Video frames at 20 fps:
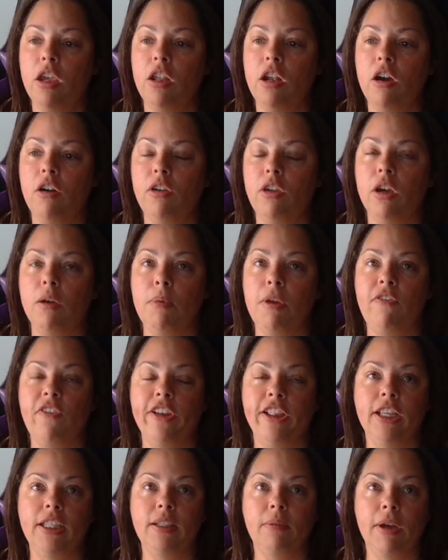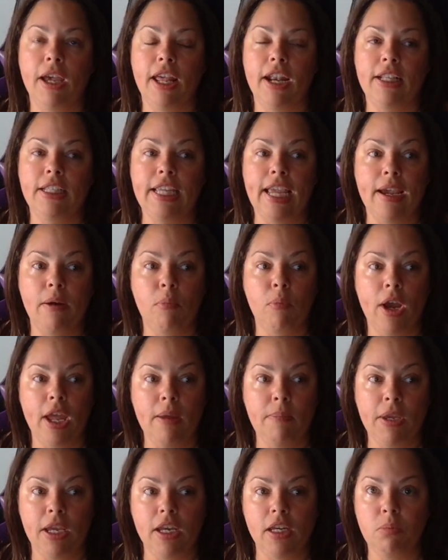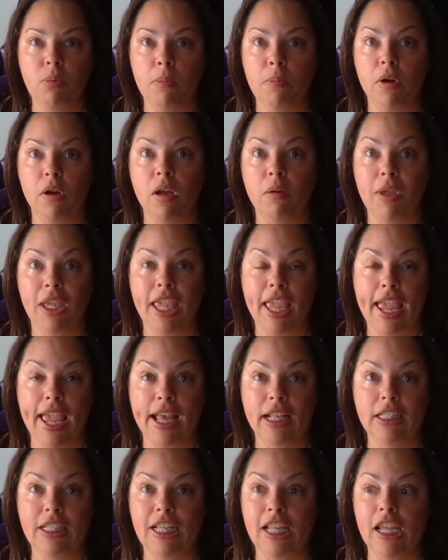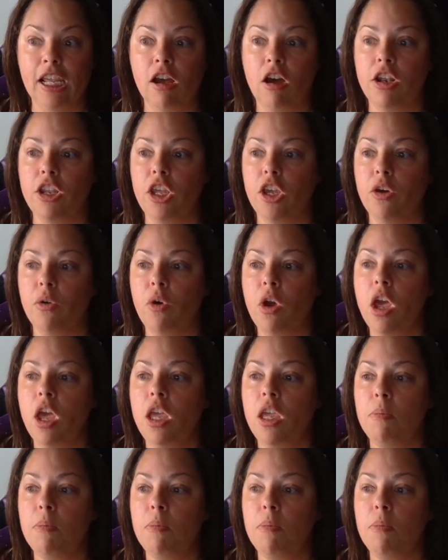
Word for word: You know, you could be feeling some kind of damn way because people could be canceling on you.